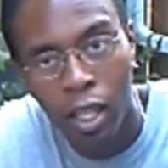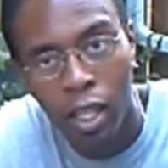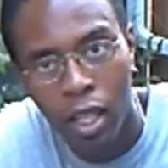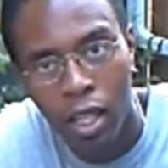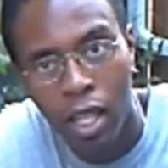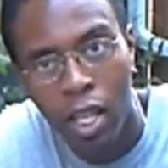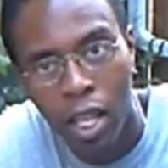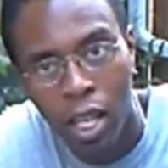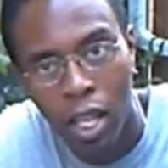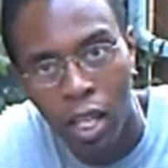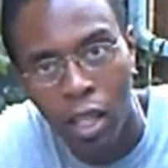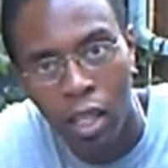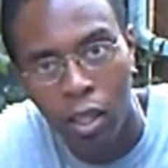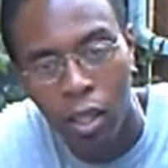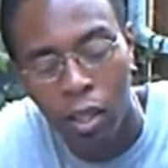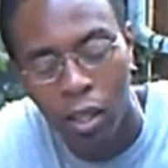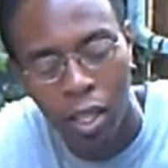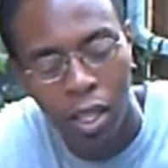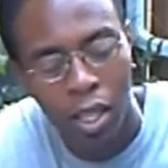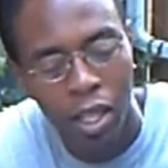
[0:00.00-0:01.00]
thinking
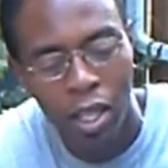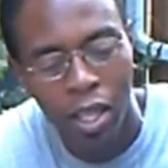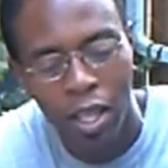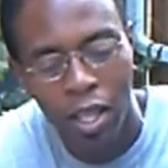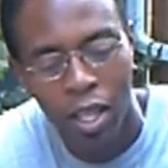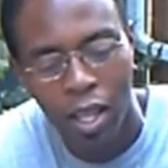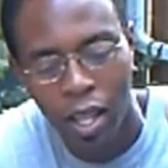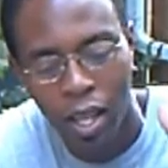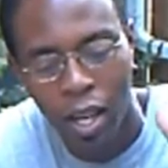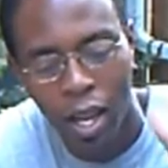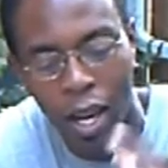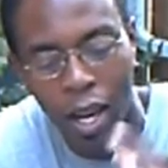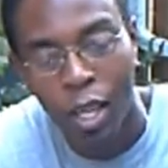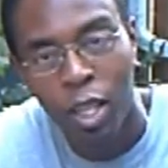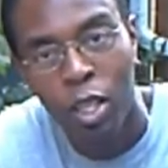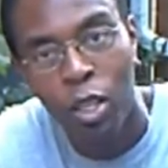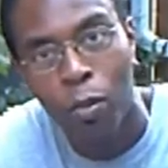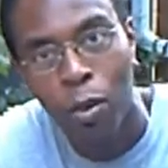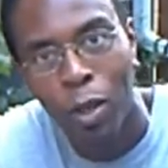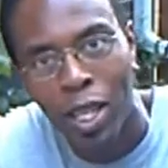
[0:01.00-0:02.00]
clearly, I
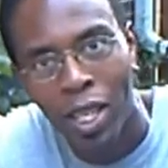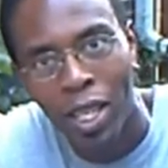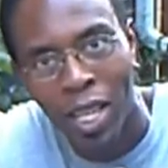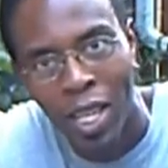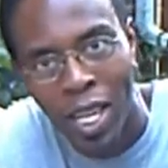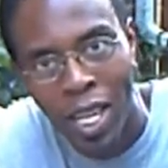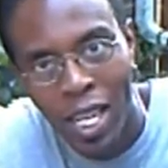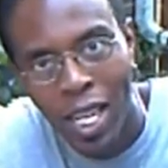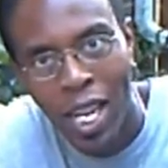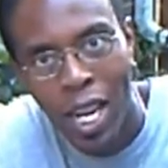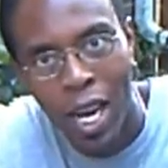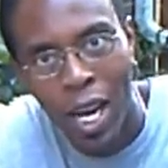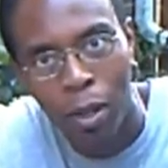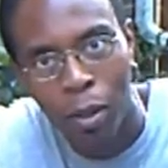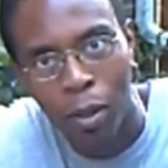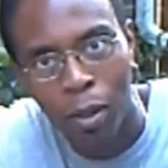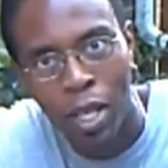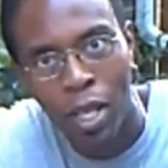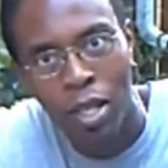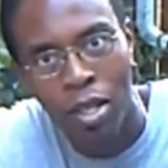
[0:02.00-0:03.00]
actually put an E
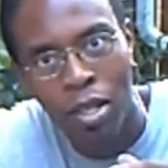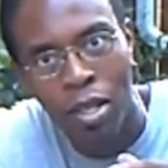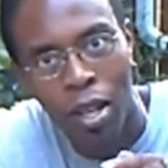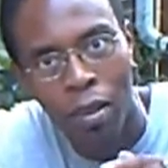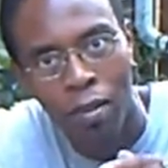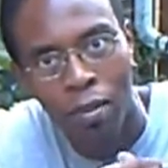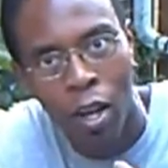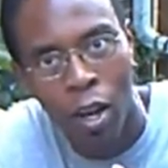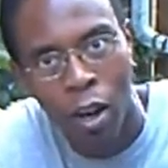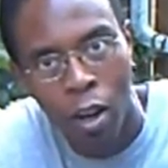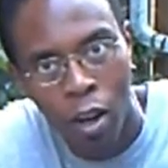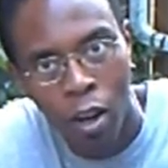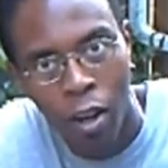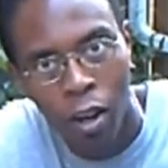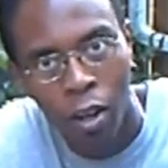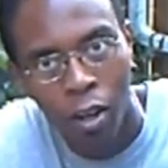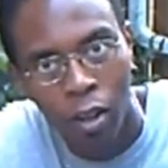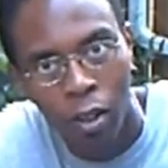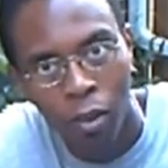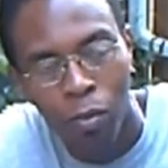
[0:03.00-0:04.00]
down instead of an
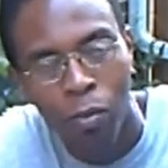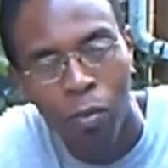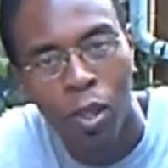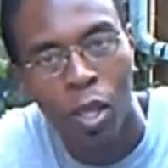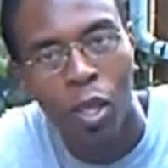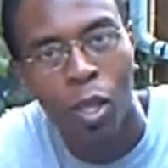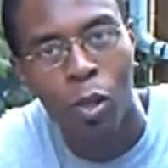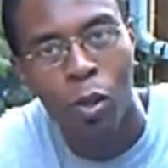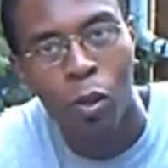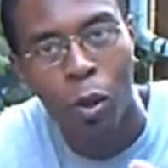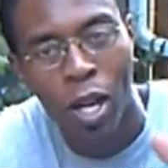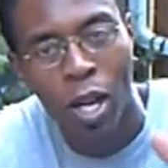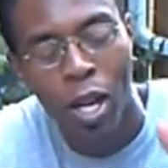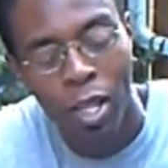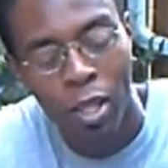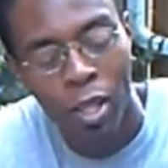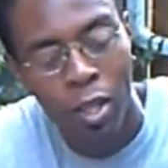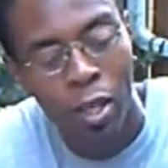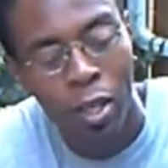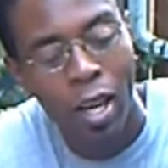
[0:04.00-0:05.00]
R. So I
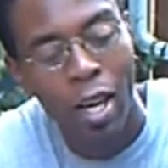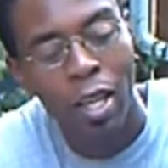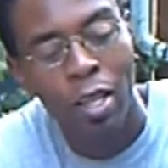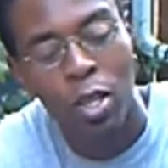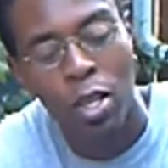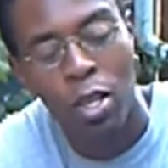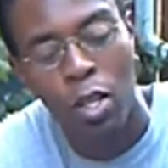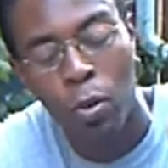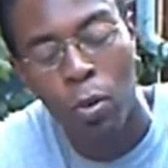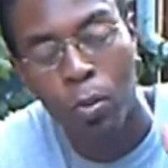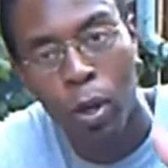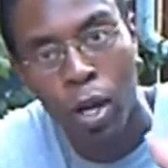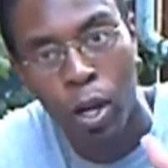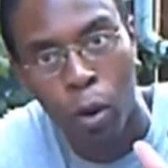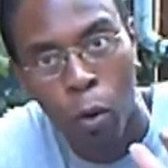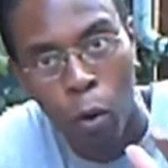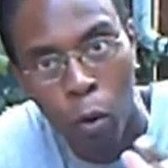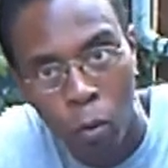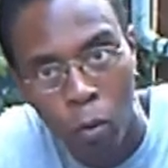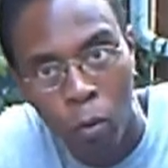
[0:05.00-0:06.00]
had to actually spray
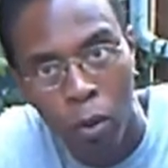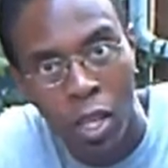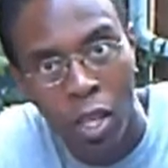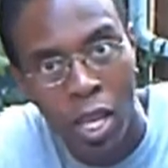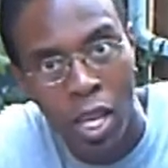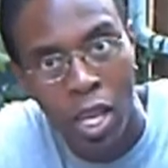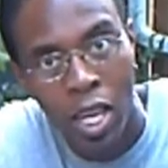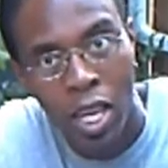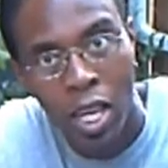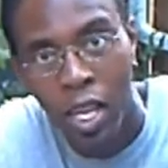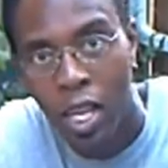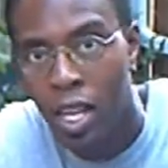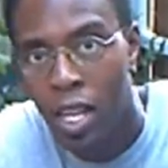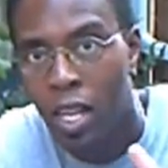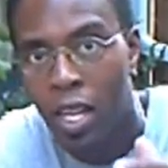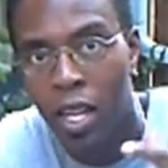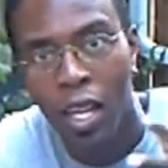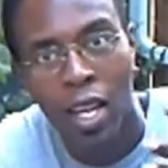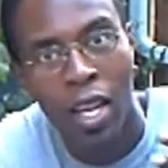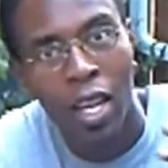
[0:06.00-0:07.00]
over the E,
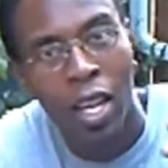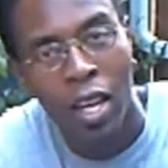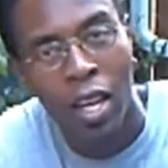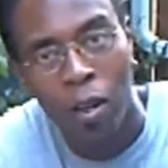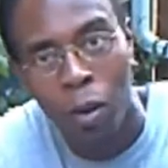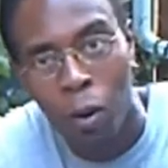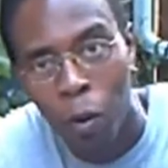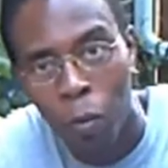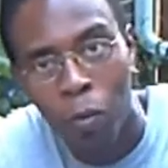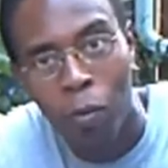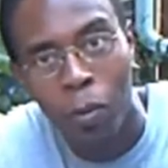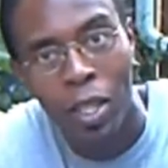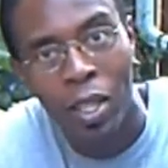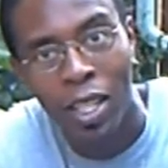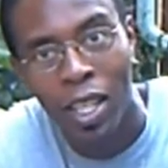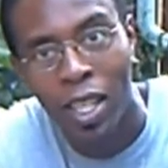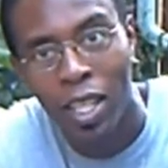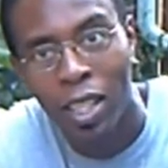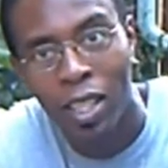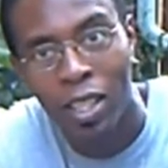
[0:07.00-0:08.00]
and hopefully
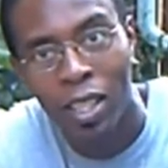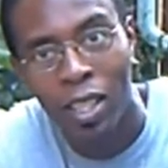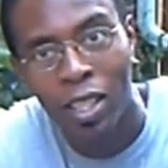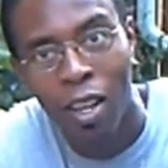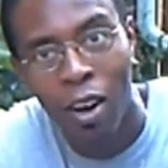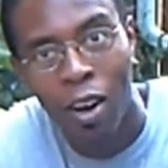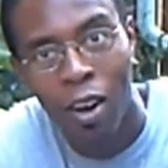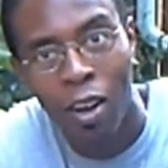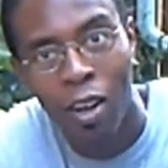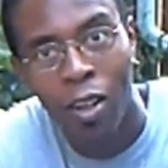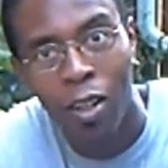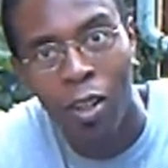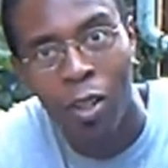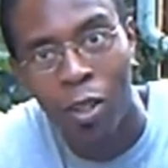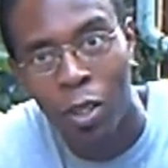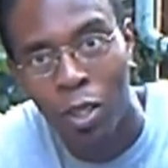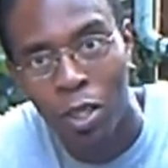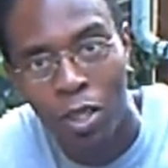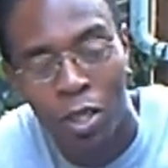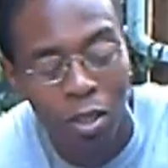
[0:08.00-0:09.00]
that the R
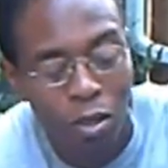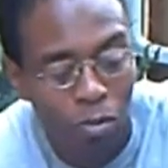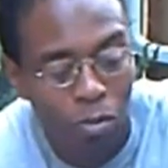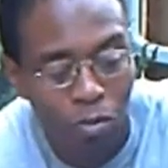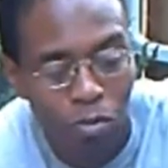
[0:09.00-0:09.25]
looks